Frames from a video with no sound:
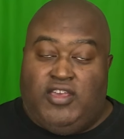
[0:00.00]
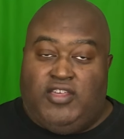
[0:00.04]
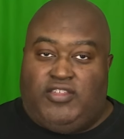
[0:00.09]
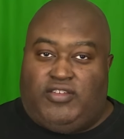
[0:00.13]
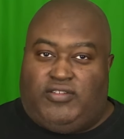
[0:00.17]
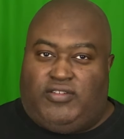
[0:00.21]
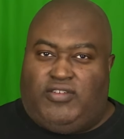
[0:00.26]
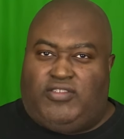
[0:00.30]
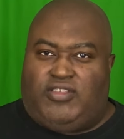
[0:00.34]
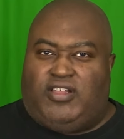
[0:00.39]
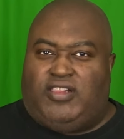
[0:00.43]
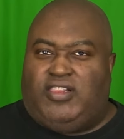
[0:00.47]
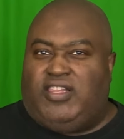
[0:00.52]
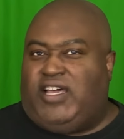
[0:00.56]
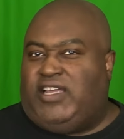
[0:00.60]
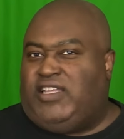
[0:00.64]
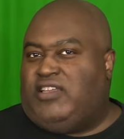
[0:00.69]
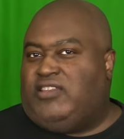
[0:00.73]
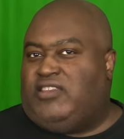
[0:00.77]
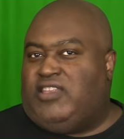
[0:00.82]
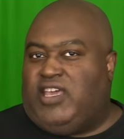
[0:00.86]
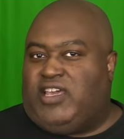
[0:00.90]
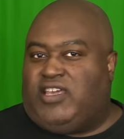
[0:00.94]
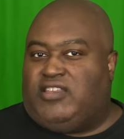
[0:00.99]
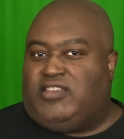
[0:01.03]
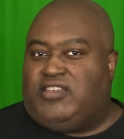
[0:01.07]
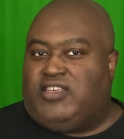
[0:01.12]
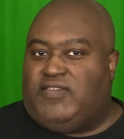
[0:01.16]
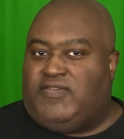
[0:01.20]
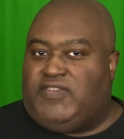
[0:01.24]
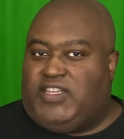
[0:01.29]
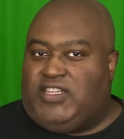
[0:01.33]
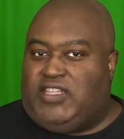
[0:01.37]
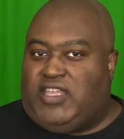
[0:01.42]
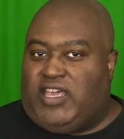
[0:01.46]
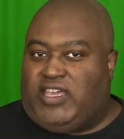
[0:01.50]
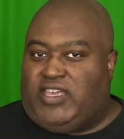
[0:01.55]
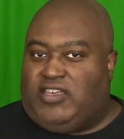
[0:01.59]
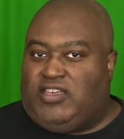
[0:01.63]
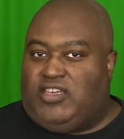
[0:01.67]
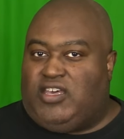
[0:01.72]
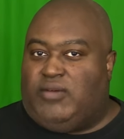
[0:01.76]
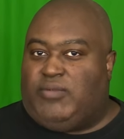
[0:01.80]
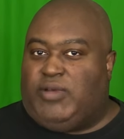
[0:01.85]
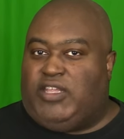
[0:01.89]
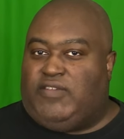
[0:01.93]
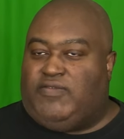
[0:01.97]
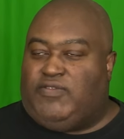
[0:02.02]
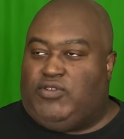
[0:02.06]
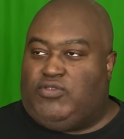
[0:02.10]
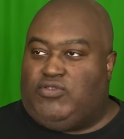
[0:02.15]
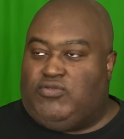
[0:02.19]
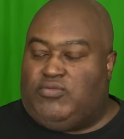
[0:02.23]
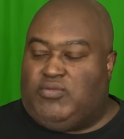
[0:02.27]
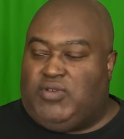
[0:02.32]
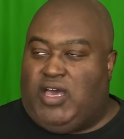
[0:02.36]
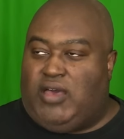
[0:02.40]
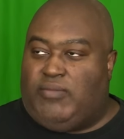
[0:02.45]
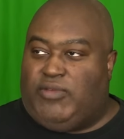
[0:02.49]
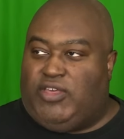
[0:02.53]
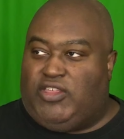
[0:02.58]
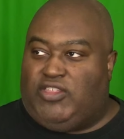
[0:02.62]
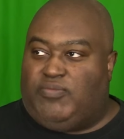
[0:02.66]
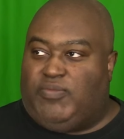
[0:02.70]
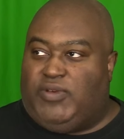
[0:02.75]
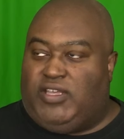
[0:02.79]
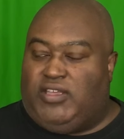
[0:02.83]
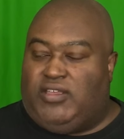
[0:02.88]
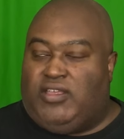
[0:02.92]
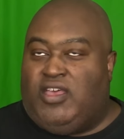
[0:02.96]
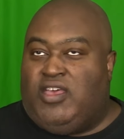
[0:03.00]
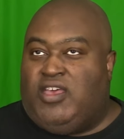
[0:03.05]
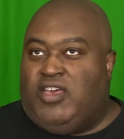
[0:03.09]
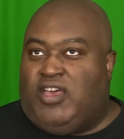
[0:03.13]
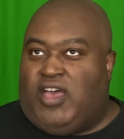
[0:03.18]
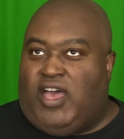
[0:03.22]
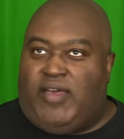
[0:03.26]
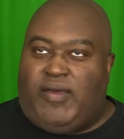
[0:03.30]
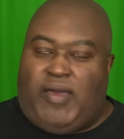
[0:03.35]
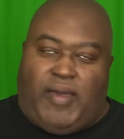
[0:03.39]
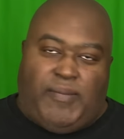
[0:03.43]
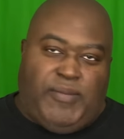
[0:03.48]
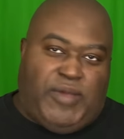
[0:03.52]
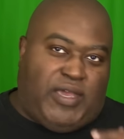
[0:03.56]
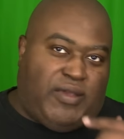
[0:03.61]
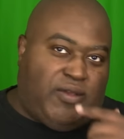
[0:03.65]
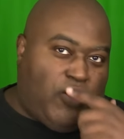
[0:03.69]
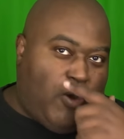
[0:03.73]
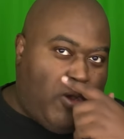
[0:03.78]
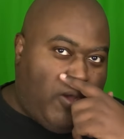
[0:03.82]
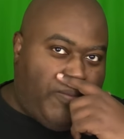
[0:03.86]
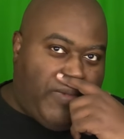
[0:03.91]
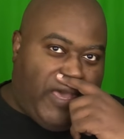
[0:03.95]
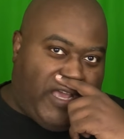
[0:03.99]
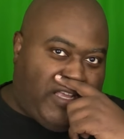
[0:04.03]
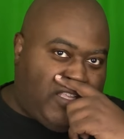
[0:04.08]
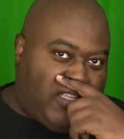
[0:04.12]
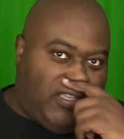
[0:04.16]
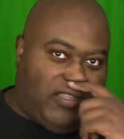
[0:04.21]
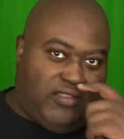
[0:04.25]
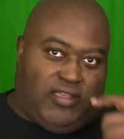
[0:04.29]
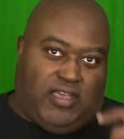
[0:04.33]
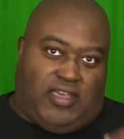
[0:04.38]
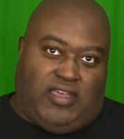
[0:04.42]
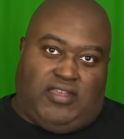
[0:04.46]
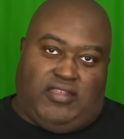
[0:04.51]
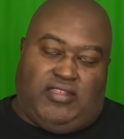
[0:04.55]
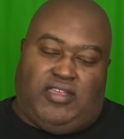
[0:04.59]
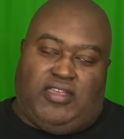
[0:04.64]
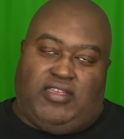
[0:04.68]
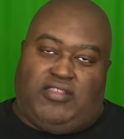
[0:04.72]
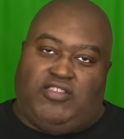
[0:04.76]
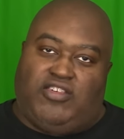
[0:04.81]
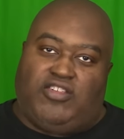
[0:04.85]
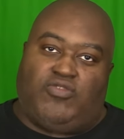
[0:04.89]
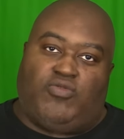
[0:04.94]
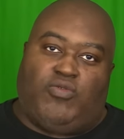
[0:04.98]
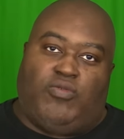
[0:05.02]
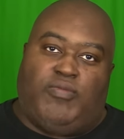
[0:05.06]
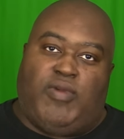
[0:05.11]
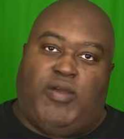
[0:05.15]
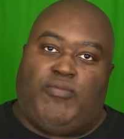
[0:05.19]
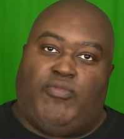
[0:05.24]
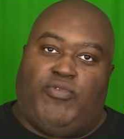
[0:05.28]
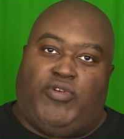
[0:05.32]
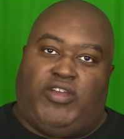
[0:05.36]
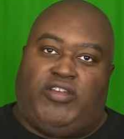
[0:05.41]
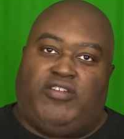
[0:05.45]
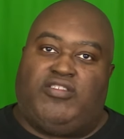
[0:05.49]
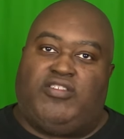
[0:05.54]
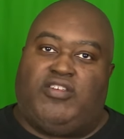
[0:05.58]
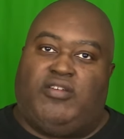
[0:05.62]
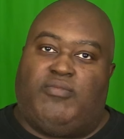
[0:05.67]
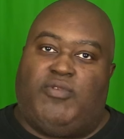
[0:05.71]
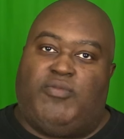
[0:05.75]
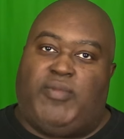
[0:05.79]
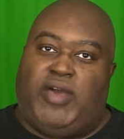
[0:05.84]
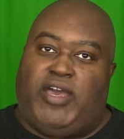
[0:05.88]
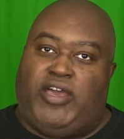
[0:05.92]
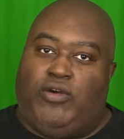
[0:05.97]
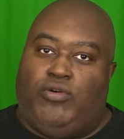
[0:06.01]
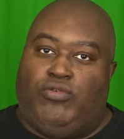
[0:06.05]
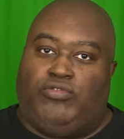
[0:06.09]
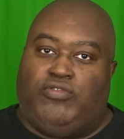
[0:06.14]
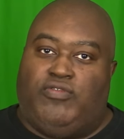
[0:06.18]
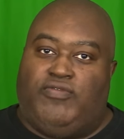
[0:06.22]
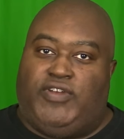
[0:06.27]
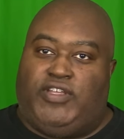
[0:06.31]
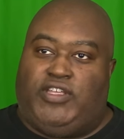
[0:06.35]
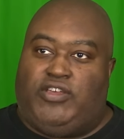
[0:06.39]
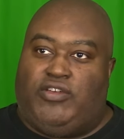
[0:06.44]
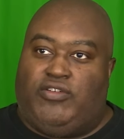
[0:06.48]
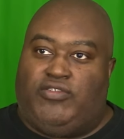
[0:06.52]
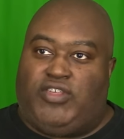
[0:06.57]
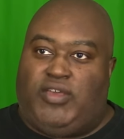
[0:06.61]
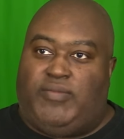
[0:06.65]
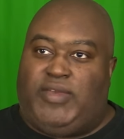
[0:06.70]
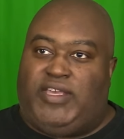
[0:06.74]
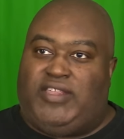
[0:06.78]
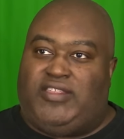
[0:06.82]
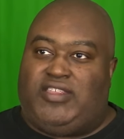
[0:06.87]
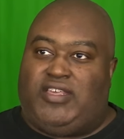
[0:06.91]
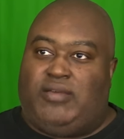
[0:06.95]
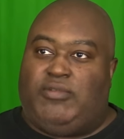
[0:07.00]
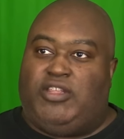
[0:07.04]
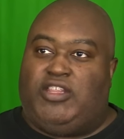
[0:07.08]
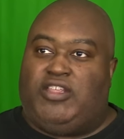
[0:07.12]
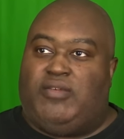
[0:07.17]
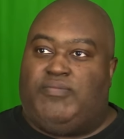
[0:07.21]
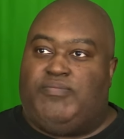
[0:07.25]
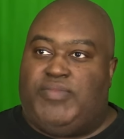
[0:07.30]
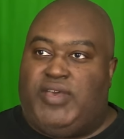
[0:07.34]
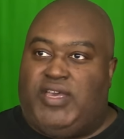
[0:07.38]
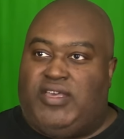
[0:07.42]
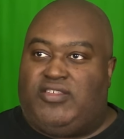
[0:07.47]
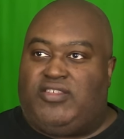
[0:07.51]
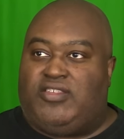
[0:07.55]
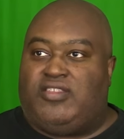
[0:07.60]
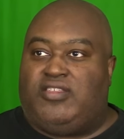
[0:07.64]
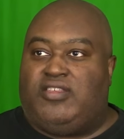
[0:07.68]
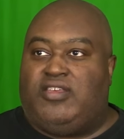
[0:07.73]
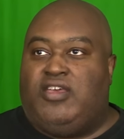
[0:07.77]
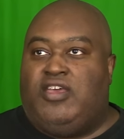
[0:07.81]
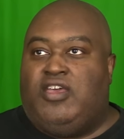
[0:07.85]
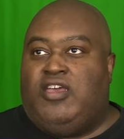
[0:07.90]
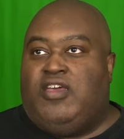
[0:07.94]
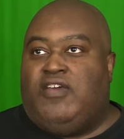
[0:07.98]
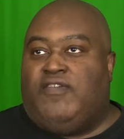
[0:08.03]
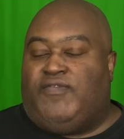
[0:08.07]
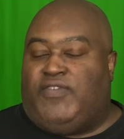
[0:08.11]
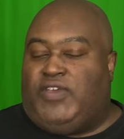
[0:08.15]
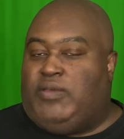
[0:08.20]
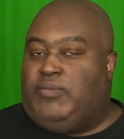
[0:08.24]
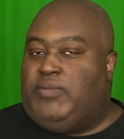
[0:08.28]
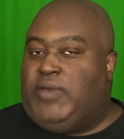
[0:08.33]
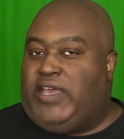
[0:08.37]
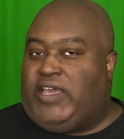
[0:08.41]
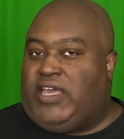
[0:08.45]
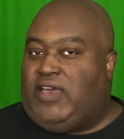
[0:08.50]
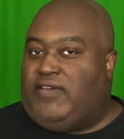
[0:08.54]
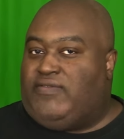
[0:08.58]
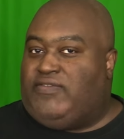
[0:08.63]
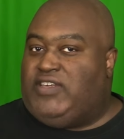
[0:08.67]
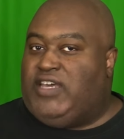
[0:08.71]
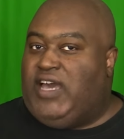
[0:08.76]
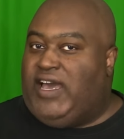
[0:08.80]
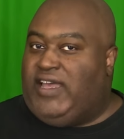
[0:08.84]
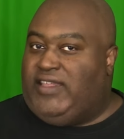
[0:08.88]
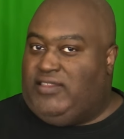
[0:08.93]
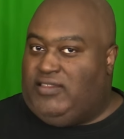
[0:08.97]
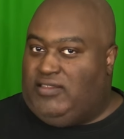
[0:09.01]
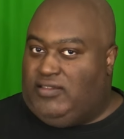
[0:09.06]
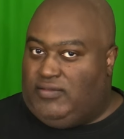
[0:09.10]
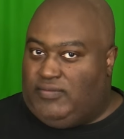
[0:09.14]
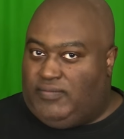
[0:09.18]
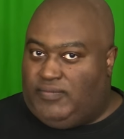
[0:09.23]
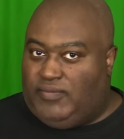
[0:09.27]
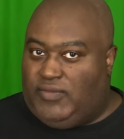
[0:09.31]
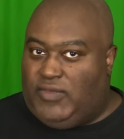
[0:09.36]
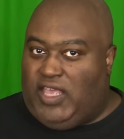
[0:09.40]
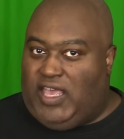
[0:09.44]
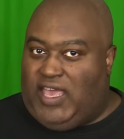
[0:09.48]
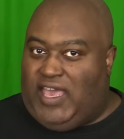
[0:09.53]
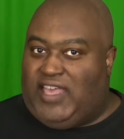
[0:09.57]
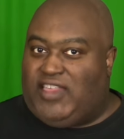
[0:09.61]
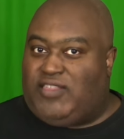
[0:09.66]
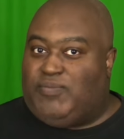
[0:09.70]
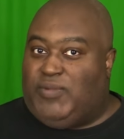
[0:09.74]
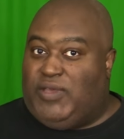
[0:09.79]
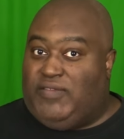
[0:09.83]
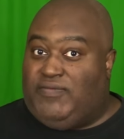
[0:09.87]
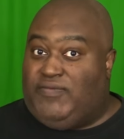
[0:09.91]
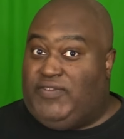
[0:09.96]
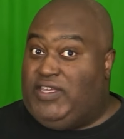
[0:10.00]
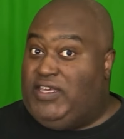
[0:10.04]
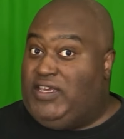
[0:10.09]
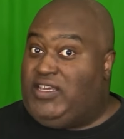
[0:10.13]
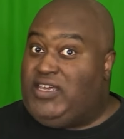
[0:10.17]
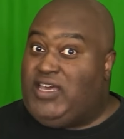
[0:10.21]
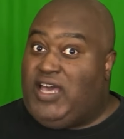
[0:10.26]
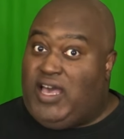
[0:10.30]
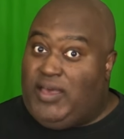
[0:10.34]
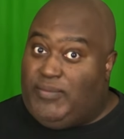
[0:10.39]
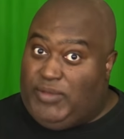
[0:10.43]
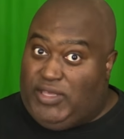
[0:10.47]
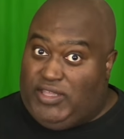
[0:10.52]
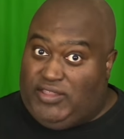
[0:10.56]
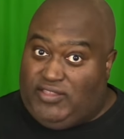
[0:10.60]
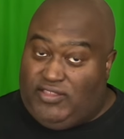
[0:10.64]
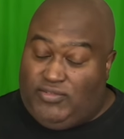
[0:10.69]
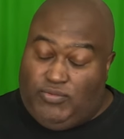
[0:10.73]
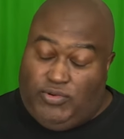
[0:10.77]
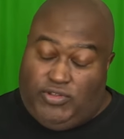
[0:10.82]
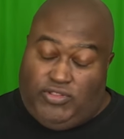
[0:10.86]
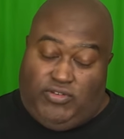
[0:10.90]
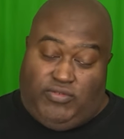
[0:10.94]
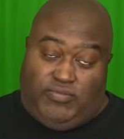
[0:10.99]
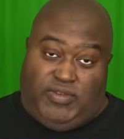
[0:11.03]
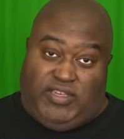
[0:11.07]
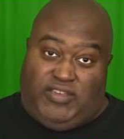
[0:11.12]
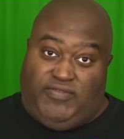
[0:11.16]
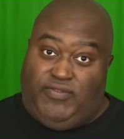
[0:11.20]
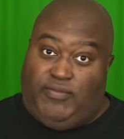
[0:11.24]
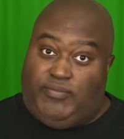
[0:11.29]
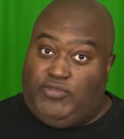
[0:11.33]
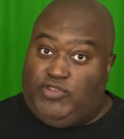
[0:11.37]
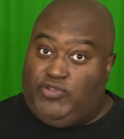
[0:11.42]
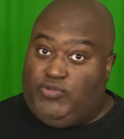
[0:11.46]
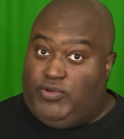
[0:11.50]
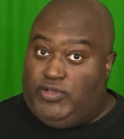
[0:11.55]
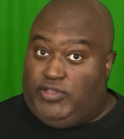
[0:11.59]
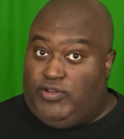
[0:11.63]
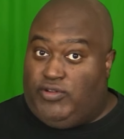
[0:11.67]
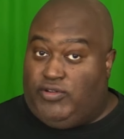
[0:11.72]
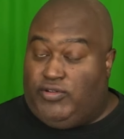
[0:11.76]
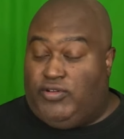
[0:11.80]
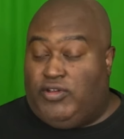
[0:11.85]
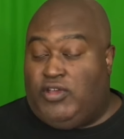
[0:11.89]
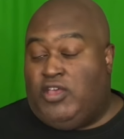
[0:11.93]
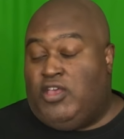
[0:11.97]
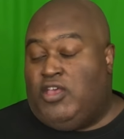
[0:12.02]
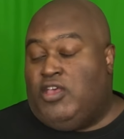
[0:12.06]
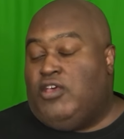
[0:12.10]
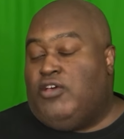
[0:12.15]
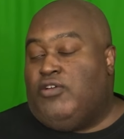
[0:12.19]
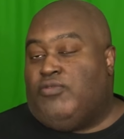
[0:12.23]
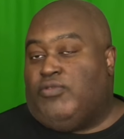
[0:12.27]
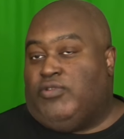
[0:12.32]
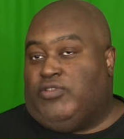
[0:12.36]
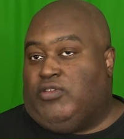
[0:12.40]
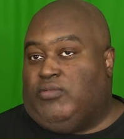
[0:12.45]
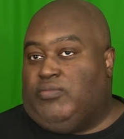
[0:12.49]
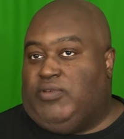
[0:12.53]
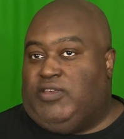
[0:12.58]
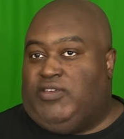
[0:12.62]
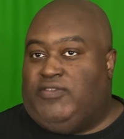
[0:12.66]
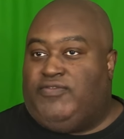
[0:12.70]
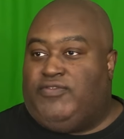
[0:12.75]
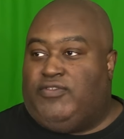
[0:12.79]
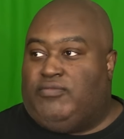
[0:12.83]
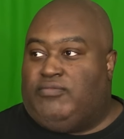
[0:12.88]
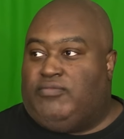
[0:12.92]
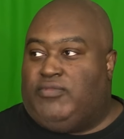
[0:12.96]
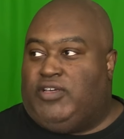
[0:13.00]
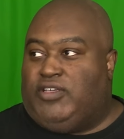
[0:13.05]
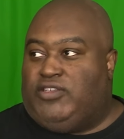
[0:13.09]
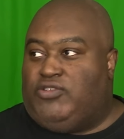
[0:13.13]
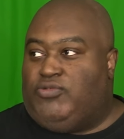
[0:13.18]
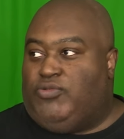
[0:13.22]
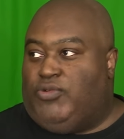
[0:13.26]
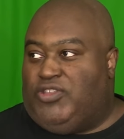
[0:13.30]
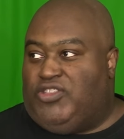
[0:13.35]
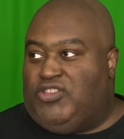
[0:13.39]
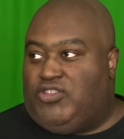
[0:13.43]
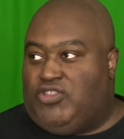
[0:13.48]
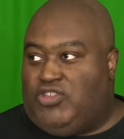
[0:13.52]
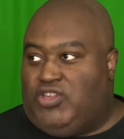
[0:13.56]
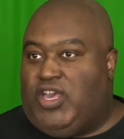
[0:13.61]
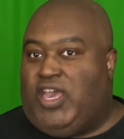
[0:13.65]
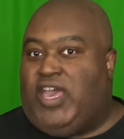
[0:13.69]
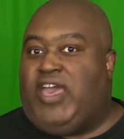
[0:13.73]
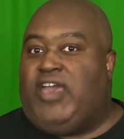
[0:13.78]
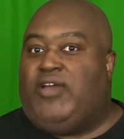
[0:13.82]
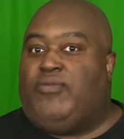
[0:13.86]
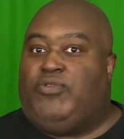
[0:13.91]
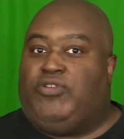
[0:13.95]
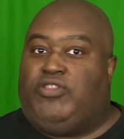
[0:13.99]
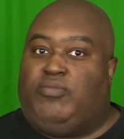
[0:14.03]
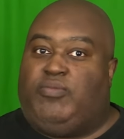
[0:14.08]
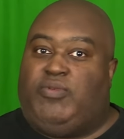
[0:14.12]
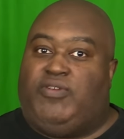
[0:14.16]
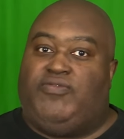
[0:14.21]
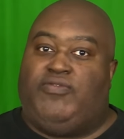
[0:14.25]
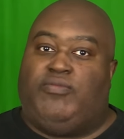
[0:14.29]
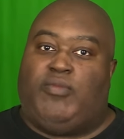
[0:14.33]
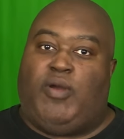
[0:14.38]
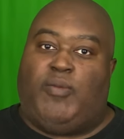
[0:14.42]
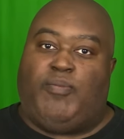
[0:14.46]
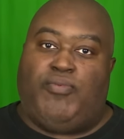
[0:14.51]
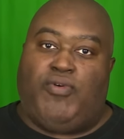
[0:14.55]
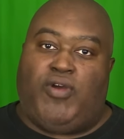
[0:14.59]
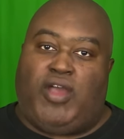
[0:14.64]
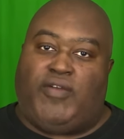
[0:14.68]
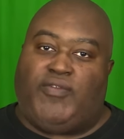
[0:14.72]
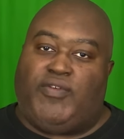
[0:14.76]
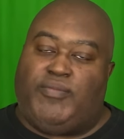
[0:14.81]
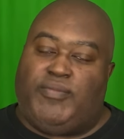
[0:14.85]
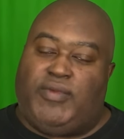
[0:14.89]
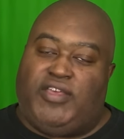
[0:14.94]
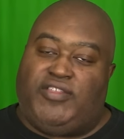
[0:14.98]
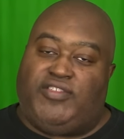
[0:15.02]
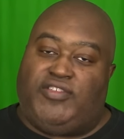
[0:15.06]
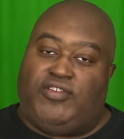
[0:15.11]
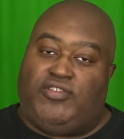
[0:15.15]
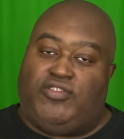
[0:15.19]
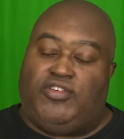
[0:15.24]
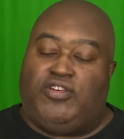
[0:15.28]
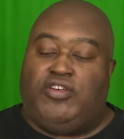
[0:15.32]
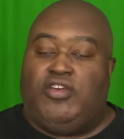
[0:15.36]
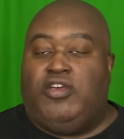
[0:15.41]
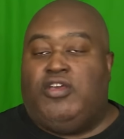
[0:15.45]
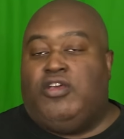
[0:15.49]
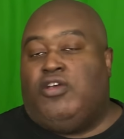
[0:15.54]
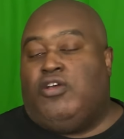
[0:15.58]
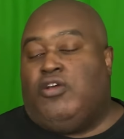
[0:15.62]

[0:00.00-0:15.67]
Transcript: So there's a lot of negativity that can come out of YouTube comments. But I mean, going back and just remembering some of my older videos, I mean, some of the best feedback I've gotten has been via comments, whether it be from Twitter, whether it be from Twitch chat, whether it be from a private message,